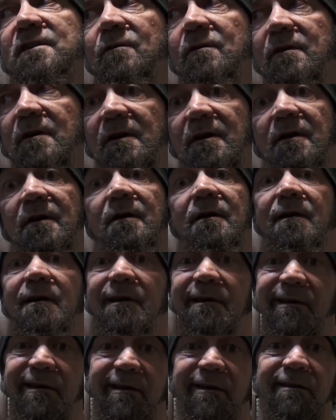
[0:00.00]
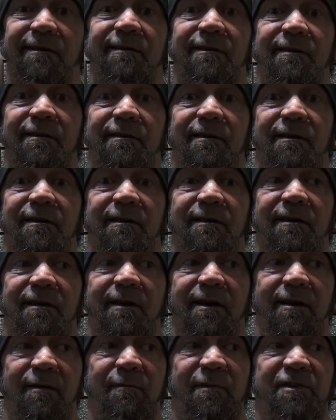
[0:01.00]
They were.
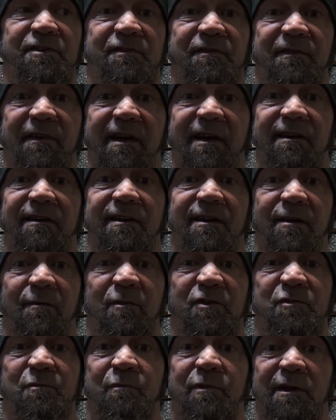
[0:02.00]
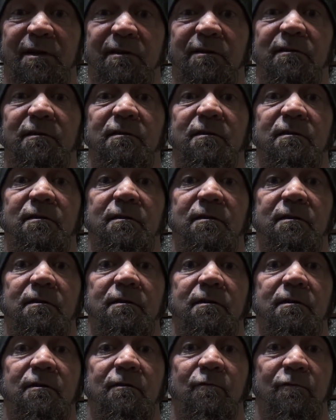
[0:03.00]
How much fat and how much bloat
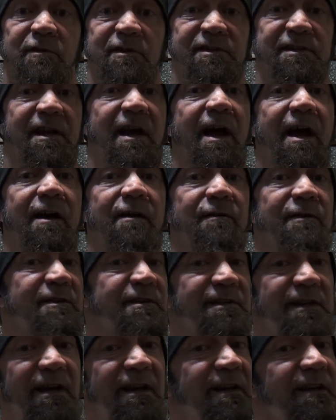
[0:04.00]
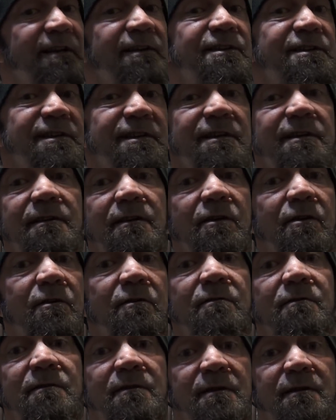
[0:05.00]
was that? Because I ain't seen
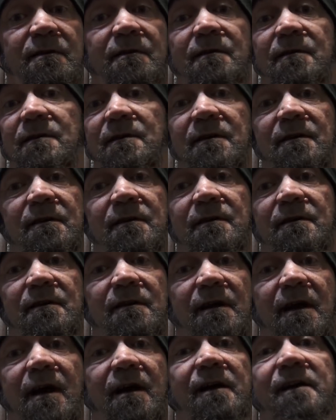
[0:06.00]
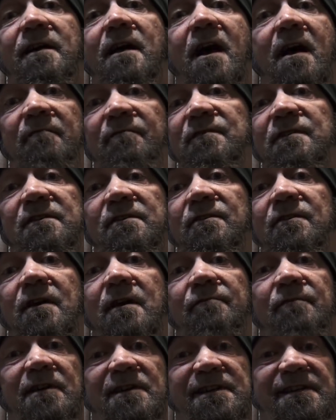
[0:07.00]
no. Neither
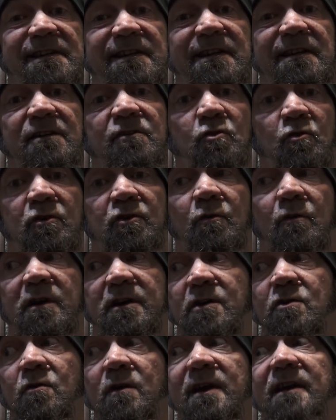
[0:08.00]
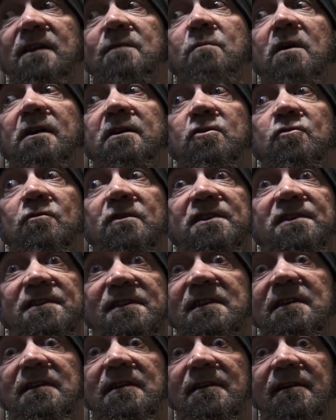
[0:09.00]
have I seen, nor do I know anybody who has
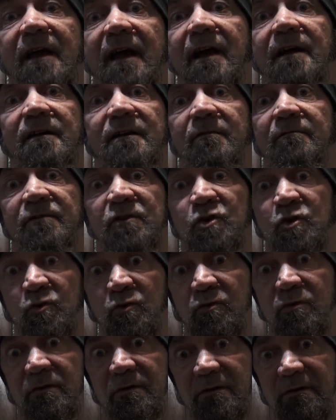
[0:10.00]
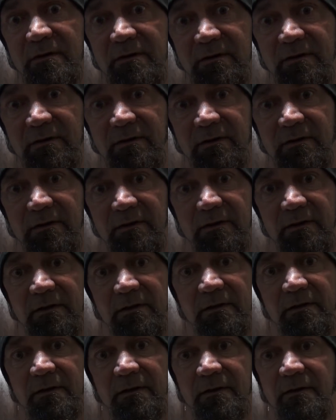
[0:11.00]
seen that of you.
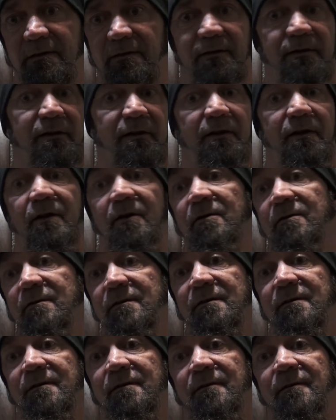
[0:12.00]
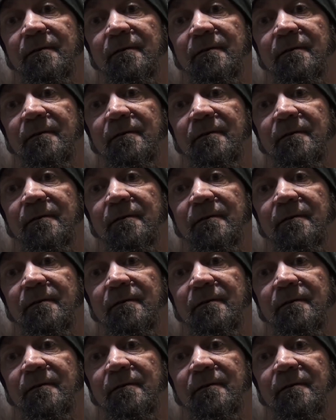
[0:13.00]
You know?